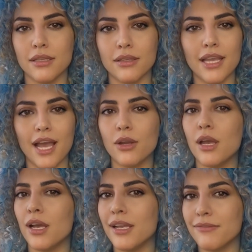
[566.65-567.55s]
the
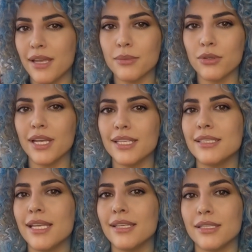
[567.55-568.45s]
alcohol
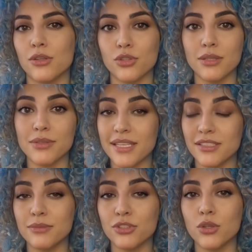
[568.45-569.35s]
evaporates and the cream gets
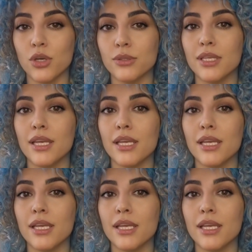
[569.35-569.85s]
absorbed,